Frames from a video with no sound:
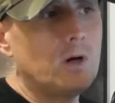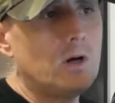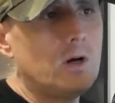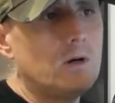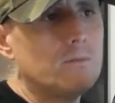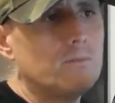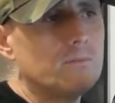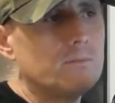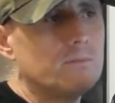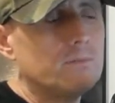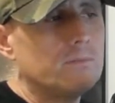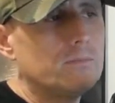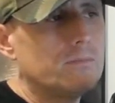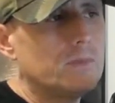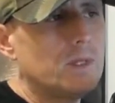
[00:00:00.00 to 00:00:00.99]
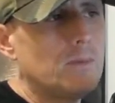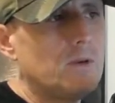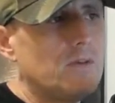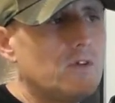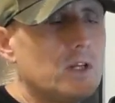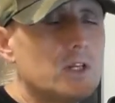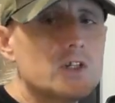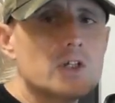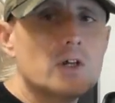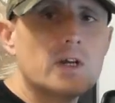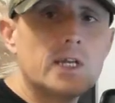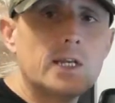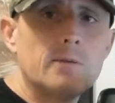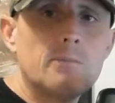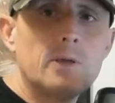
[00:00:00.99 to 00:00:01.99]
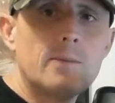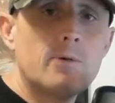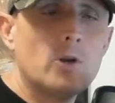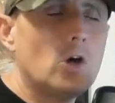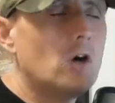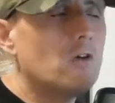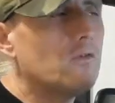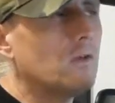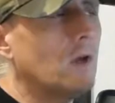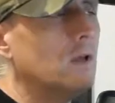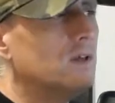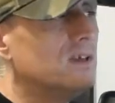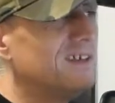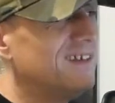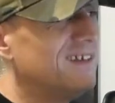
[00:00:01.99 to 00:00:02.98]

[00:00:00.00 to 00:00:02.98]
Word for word: part? I mean, if you're going to start killing people off,